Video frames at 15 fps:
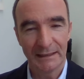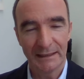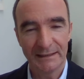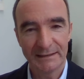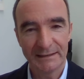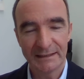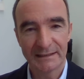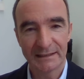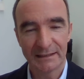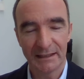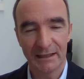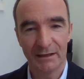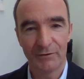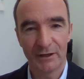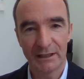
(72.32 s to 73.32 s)
It is
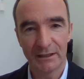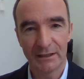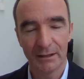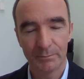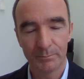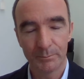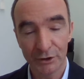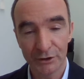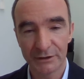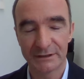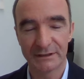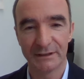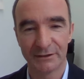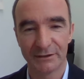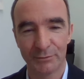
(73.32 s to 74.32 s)
a very
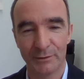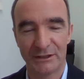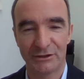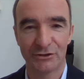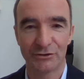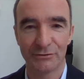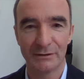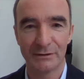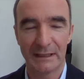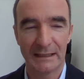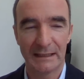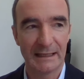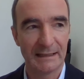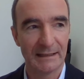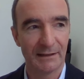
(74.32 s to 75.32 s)
pertinent question,
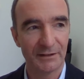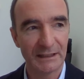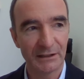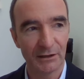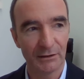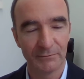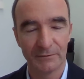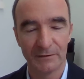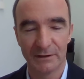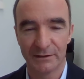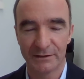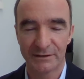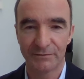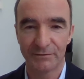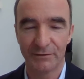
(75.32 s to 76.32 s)
and I think over the
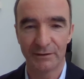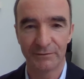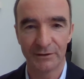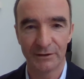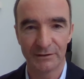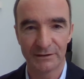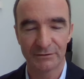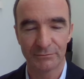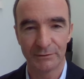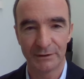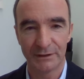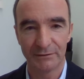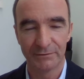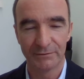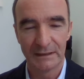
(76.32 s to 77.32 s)
last 5 years
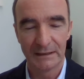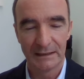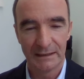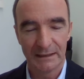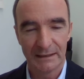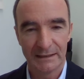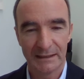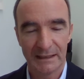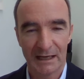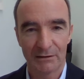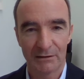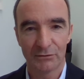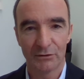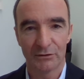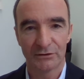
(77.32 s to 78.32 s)
we've
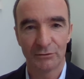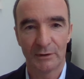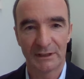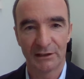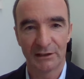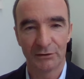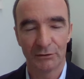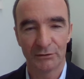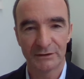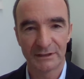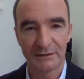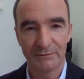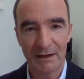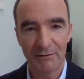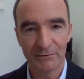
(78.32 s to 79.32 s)
now got quite a lot
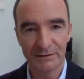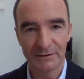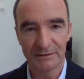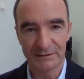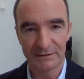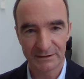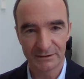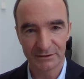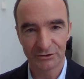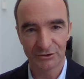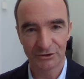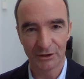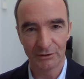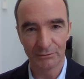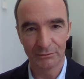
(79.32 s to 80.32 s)
of evidence to
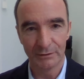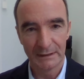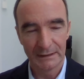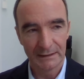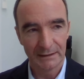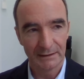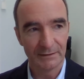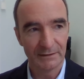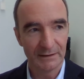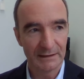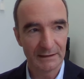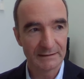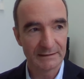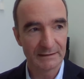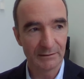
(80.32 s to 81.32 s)
show
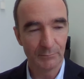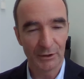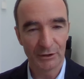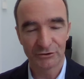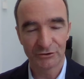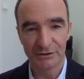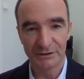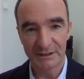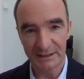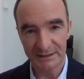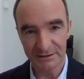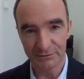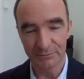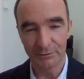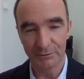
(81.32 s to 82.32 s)
that the motion
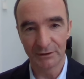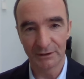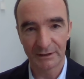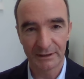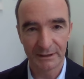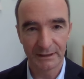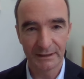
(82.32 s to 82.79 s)
doesn't work.